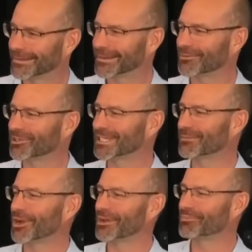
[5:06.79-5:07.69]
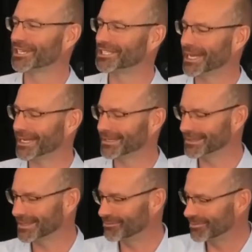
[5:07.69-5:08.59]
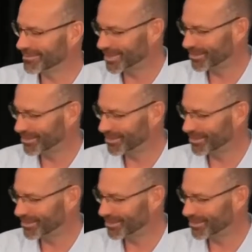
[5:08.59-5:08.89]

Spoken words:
there'll be some I appreciate and some I